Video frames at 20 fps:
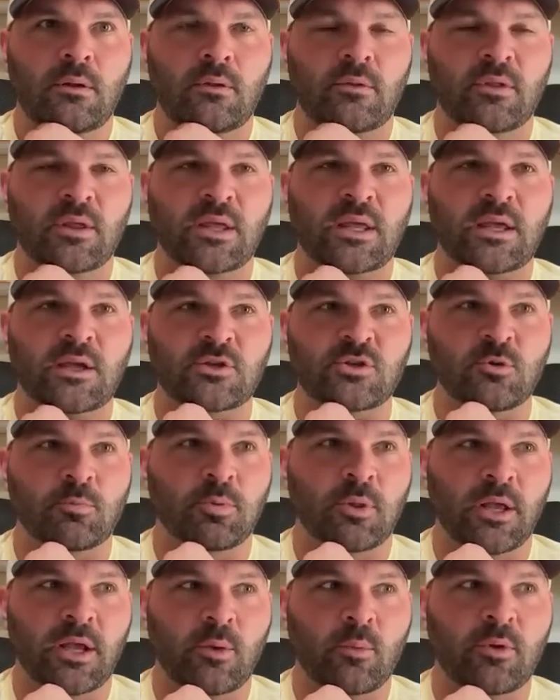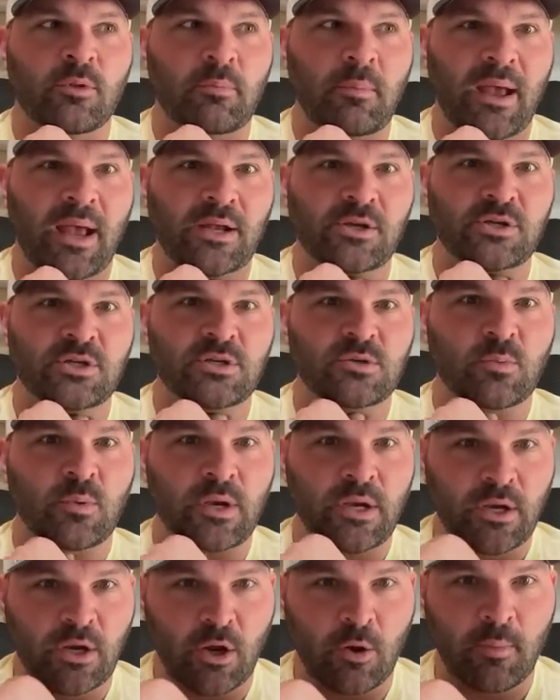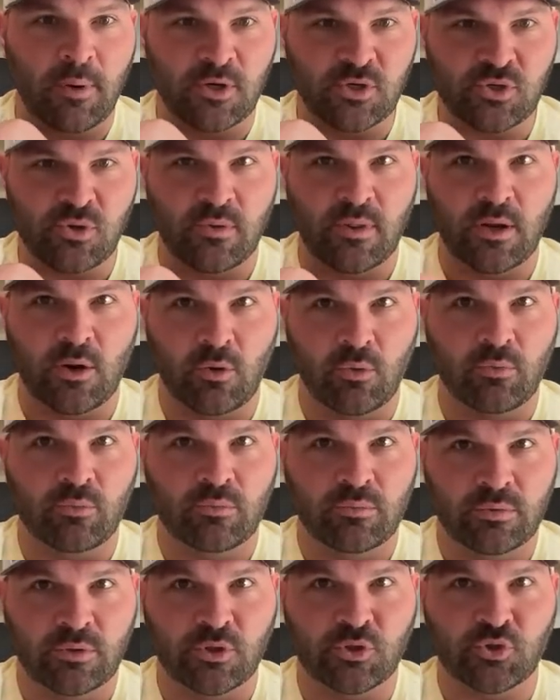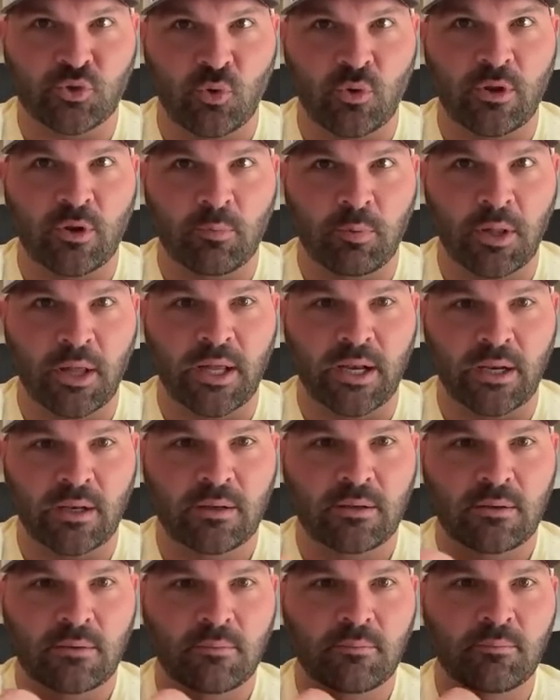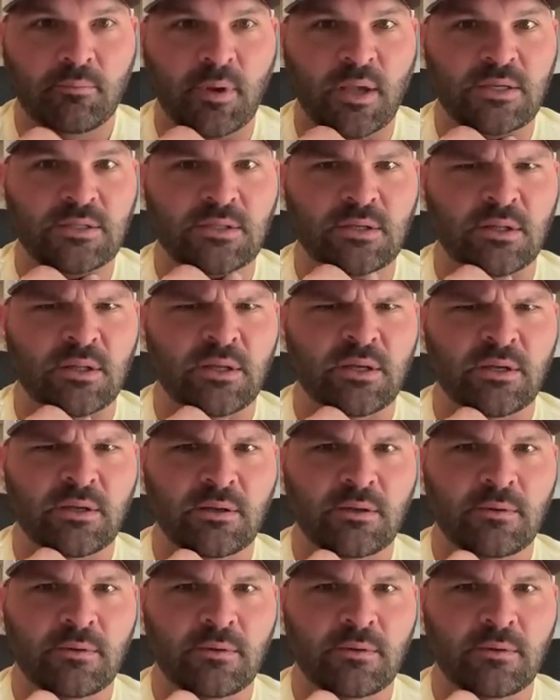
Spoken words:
the kids are playing with matches. We need to go make sure they don't destroy their planet, basically.